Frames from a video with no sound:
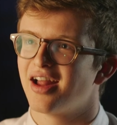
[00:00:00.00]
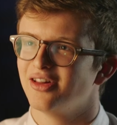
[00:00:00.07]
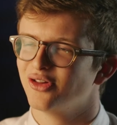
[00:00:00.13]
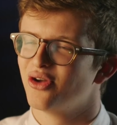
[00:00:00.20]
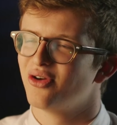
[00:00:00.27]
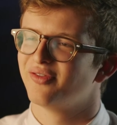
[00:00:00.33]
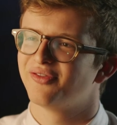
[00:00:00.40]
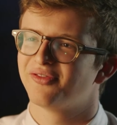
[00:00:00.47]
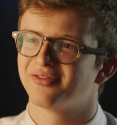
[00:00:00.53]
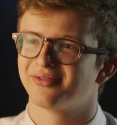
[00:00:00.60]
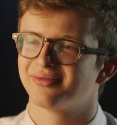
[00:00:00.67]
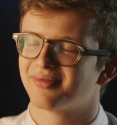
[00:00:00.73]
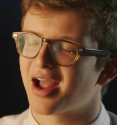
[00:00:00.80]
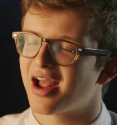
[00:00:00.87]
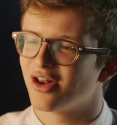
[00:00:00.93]
I
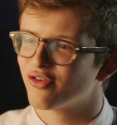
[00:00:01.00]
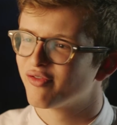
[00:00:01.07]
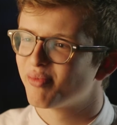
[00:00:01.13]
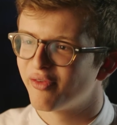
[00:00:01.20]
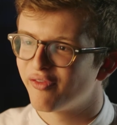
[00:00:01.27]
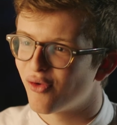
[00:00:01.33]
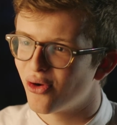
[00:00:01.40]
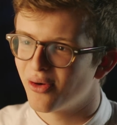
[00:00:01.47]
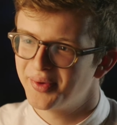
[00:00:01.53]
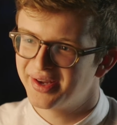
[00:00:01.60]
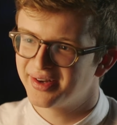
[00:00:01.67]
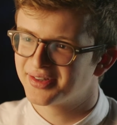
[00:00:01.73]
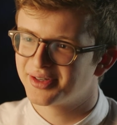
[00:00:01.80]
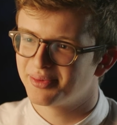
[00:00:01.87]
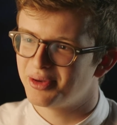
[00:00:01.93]
love I love
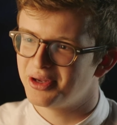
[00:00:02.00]
performing to